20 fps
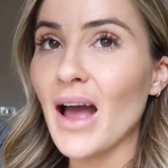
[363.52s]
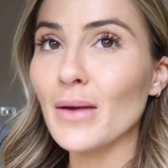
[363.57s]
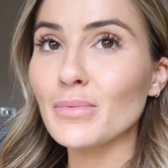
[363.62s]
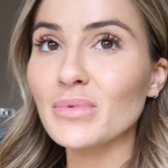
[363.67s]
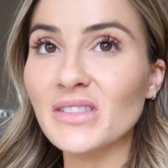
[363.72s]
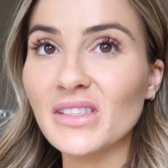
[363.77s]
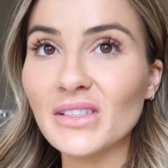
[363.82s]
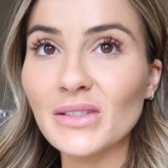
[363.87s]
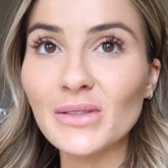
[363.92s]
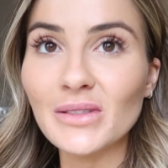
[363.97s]

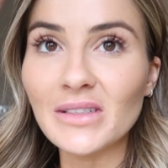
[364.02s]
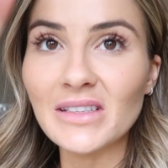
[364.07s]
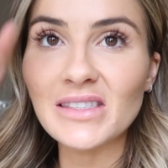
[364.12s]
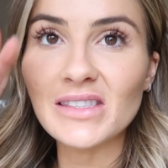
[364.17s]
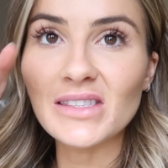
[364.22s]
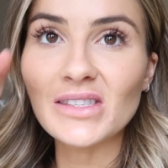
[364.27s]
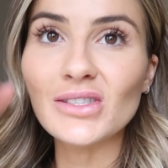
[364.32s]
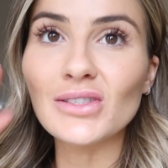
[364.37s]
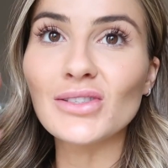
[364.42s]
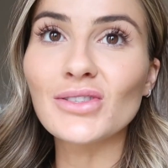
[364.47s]
absolutely
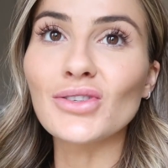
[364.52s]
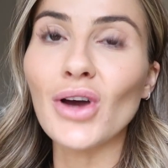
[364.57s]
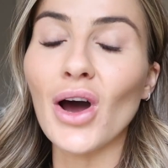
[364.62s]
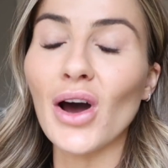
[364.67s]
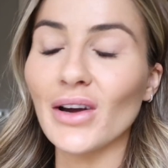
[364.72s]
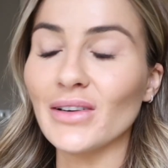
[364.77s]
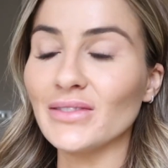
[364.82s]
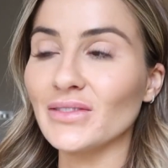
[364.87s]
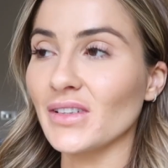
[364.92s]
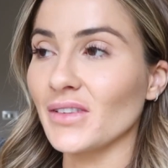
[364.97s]

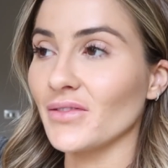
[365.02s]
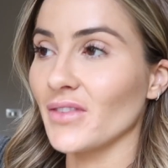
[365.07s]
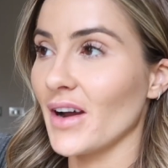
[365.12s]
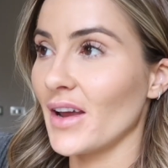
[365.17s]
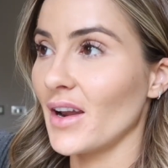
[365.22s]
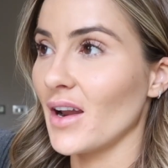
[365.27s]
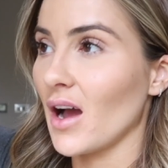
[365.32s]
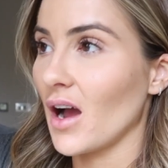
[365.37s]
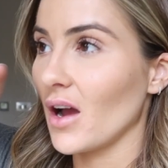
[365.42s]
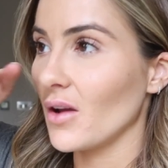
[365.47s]
starving
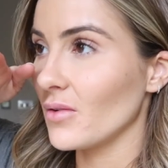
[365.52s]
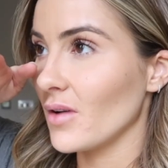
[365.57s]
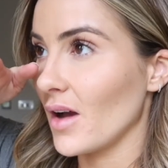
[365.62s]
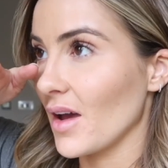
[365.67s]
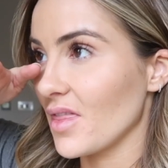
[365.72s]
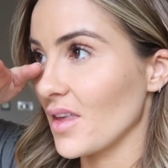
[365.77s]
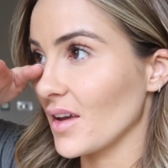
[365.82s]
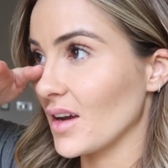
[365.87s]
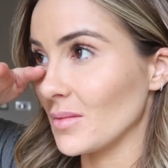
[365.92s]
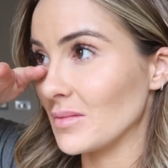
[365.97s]
right now. I,
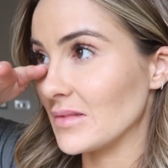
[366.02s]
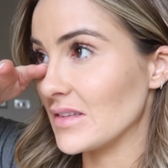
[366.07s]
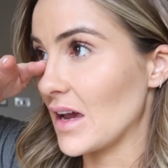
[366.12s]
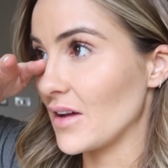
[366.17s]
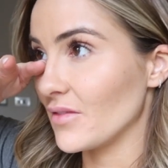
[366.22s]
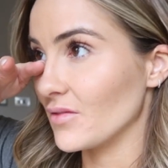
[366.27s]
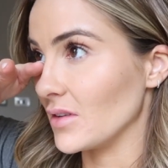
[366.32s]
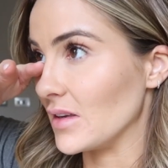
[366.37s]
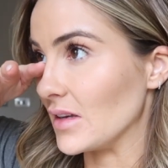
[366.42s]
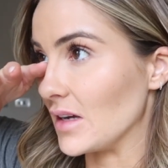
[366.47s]
I think I'm
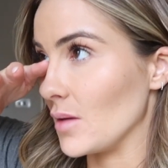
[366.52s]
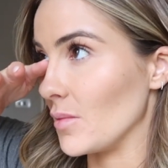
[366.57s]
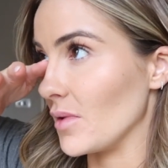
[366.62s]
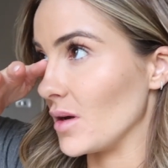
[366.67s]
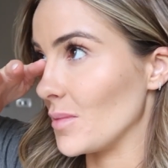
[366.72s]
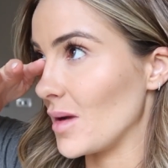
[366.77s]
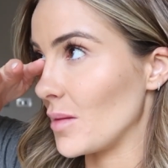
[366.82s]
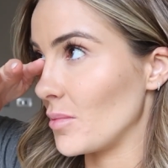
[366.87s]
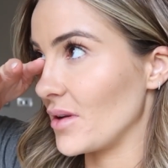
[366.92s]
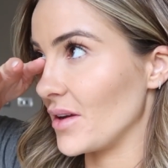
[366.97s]
definitely
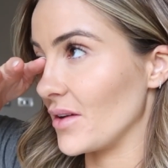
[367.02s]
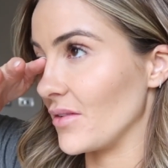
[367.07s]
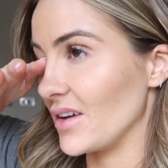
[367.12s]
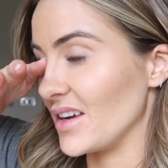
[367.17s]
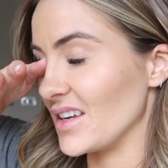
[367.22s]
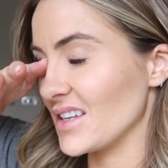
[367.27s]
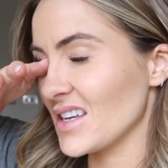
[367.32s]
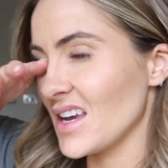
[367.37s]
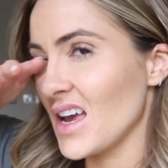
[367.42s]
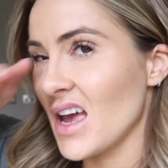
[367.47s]
coming on my
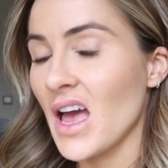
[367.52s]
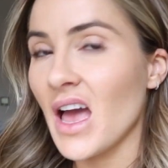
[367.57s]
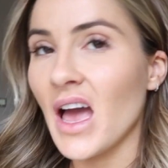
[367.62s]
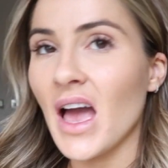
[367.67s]
period.